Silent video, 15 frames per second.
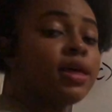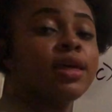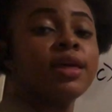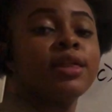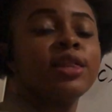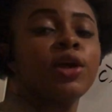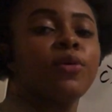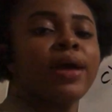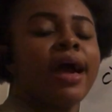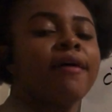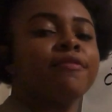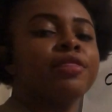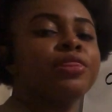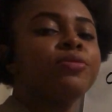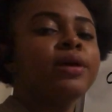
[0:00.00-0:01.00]
So we have
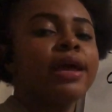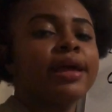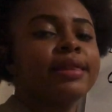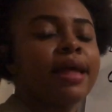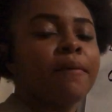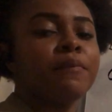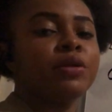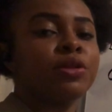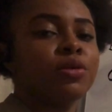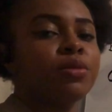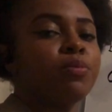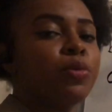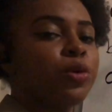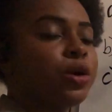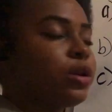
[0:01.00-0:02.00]
3 examples on the
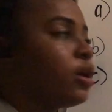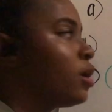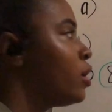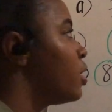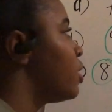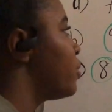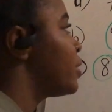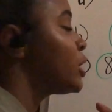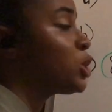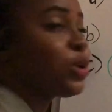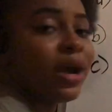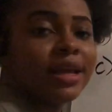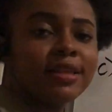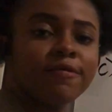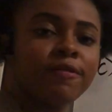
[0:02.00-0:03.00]
board. We're
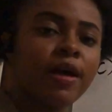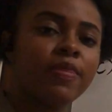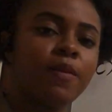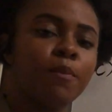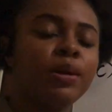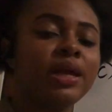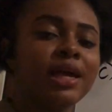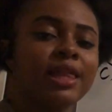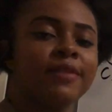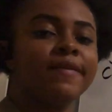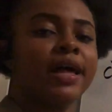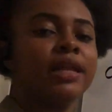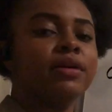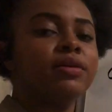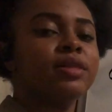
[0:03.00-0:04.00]
trying to find the place
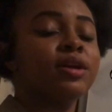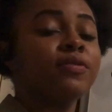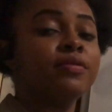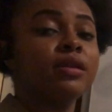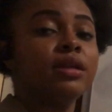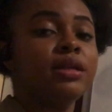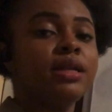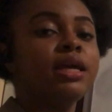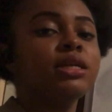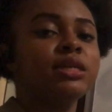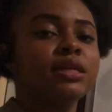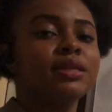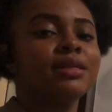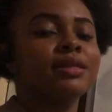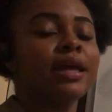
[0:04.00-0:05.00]
values of the
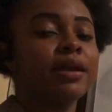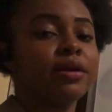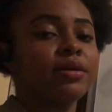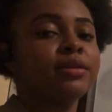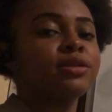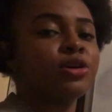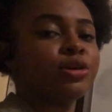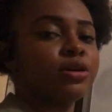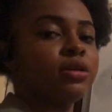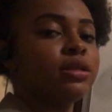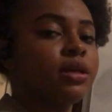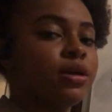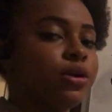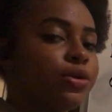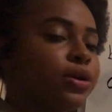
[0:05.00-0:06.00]
digits that are circled
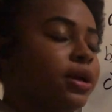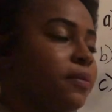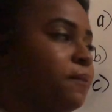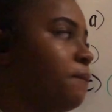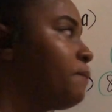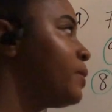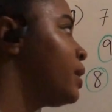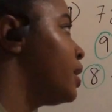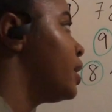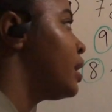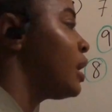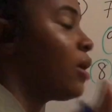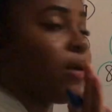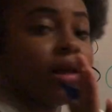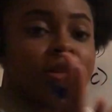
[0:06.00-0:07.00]
in green.
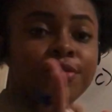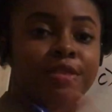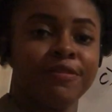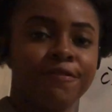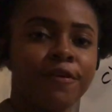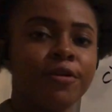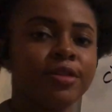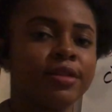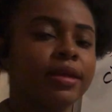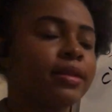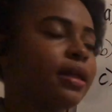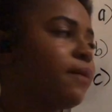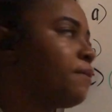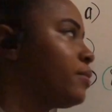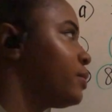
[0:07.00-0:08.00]
Now I'll do the first
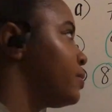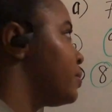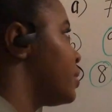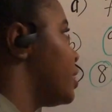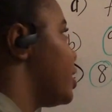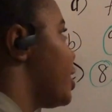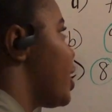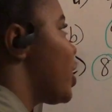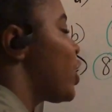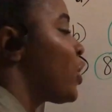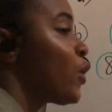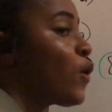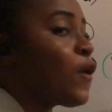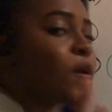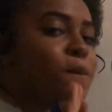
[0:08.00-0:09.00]
example.
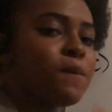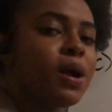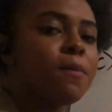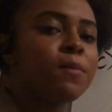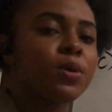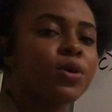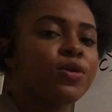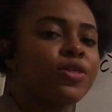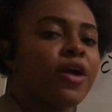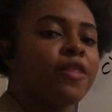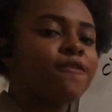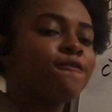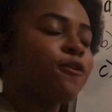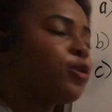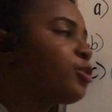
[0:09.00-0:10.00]
Remember that the
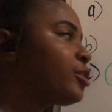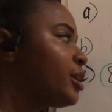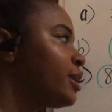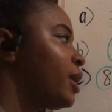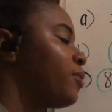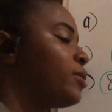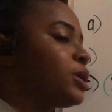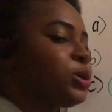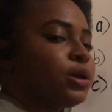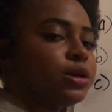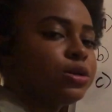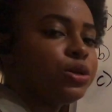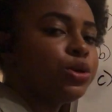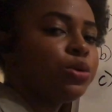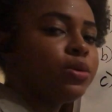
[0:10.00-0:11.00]
first thing that we try to
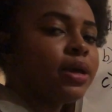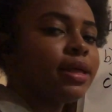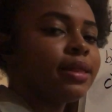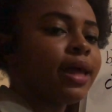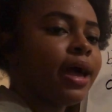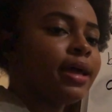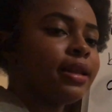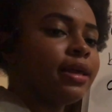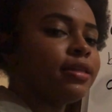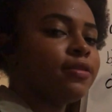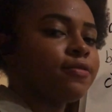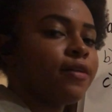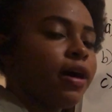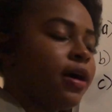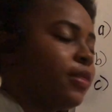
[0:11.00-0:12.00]
do is
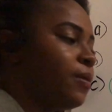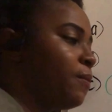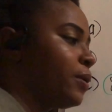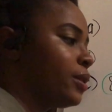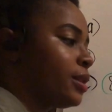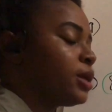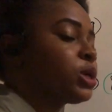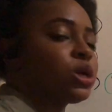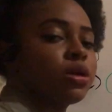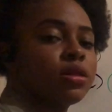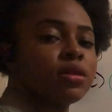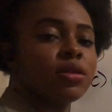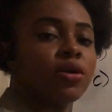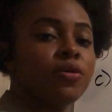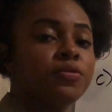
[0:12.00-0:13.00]
identify the
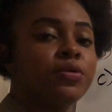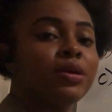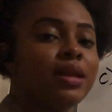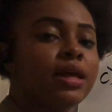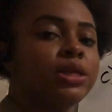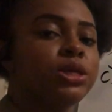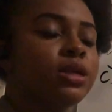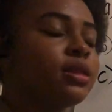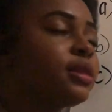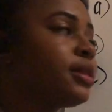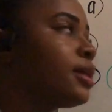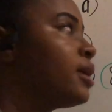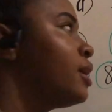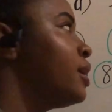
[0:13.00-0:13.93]
positions of our digits.